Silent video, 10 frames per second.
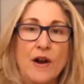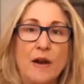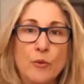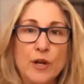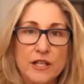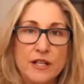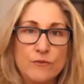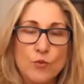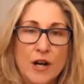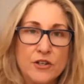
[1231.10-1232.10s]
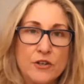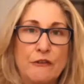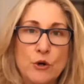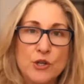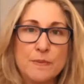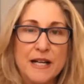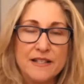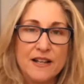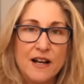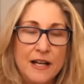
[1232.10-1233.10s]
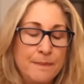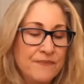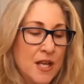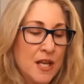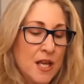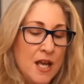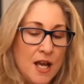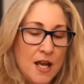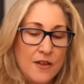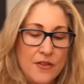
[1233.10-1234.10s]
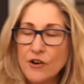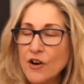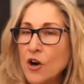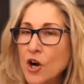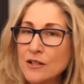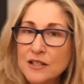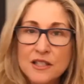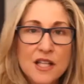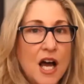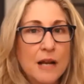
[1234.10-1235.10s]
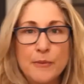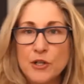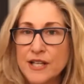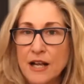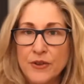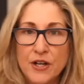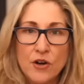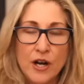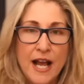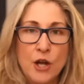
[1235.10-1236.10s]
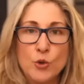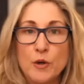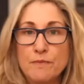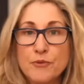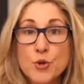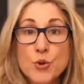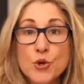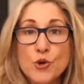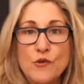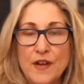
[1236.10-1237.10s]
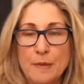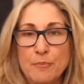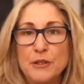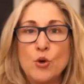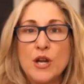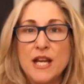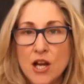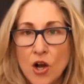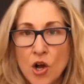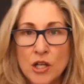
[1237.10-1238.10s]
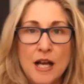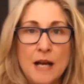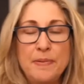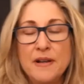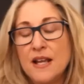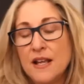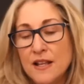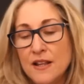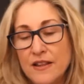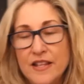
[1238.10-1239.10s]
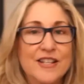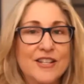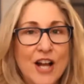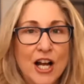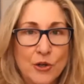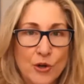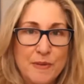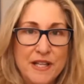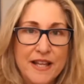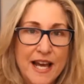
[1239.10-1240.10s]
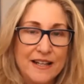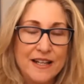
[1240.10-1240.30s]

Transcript: I really wanted to focus my time. There are a lot of books out there on how to improve employee all up. This is not going to be that.